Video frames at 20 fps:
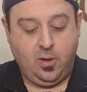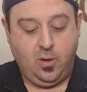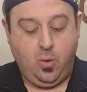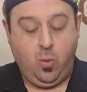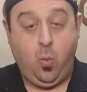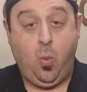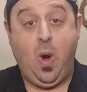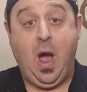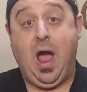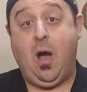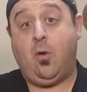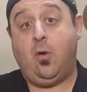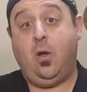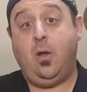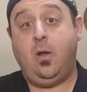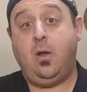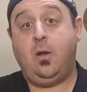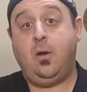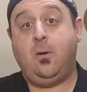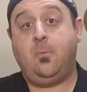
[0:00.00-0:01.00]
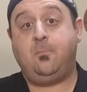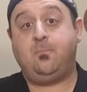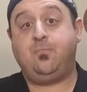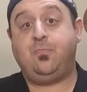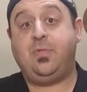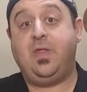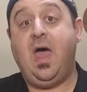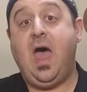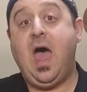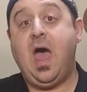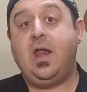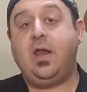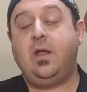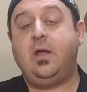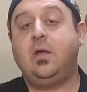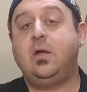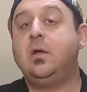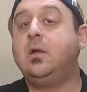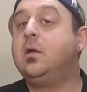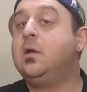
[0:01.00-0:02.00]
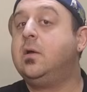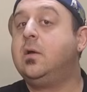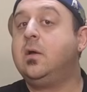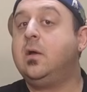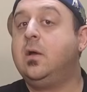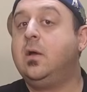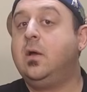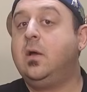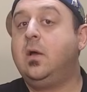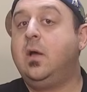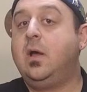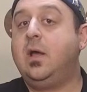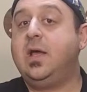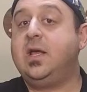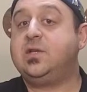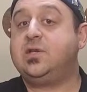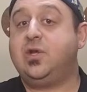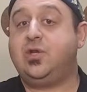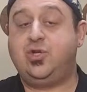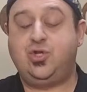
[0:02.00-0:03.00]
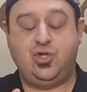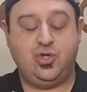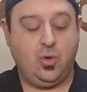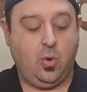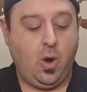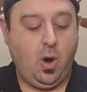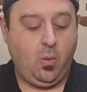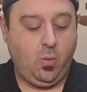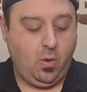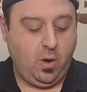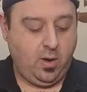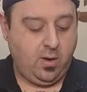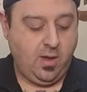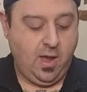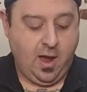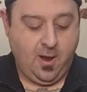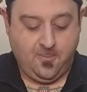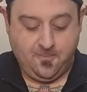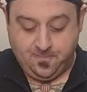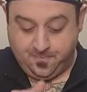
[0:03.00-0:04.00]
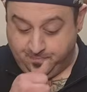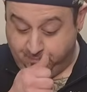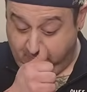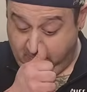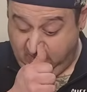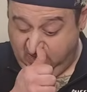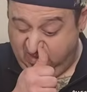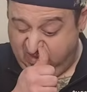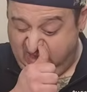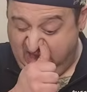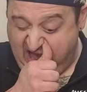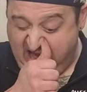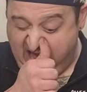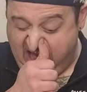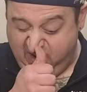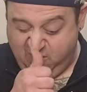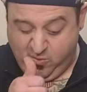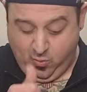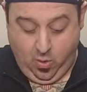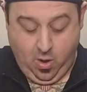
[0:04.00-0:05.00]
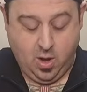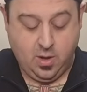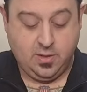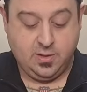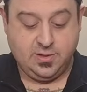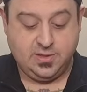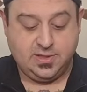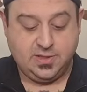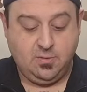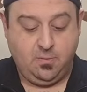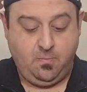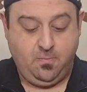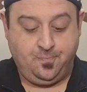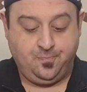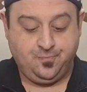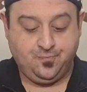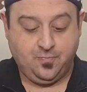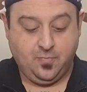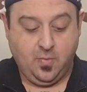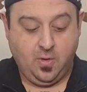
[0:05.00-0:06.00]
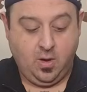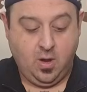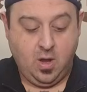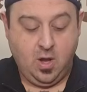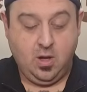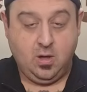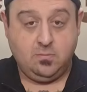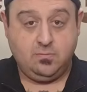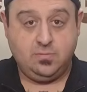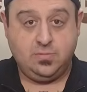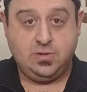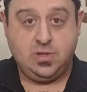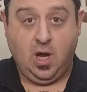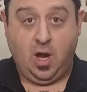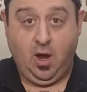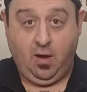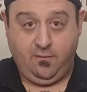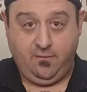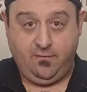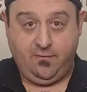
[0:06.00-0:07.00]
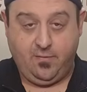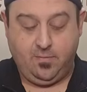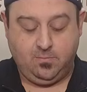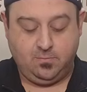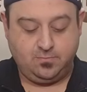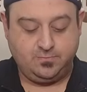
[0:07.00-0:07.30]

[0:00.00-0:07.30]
Wow, that is a jaw workout. That was tough.